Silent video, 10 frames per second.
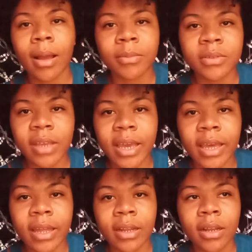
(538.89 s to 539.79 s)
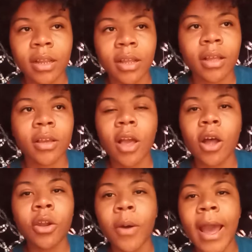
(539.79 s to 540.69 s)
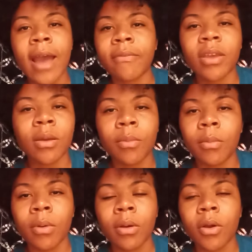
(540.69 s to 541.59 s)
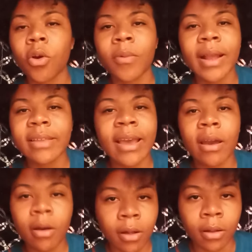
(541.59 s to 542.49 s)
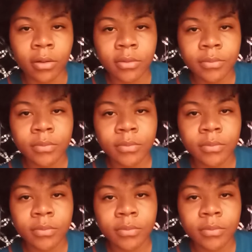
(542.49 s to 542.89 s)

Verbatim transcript: I'm saying y'all don't have him correct at all.